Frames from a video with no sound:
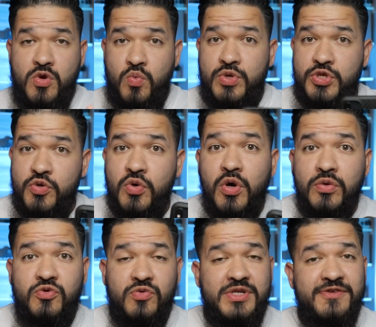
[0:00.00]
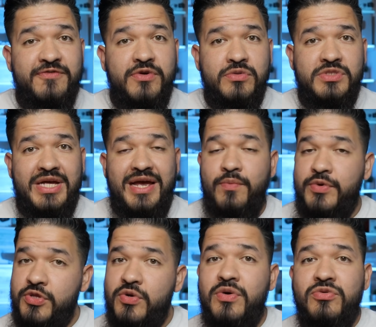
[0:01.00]
when you go through a difficult time,
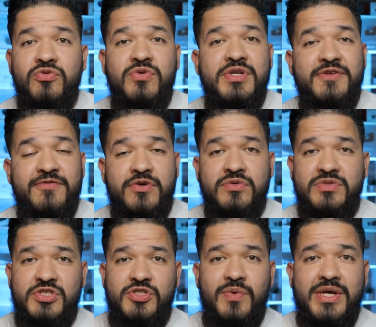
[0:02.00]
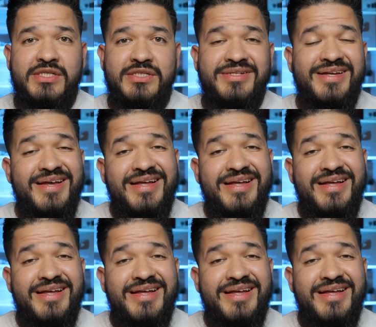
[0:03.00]
when you go through a difficult situation,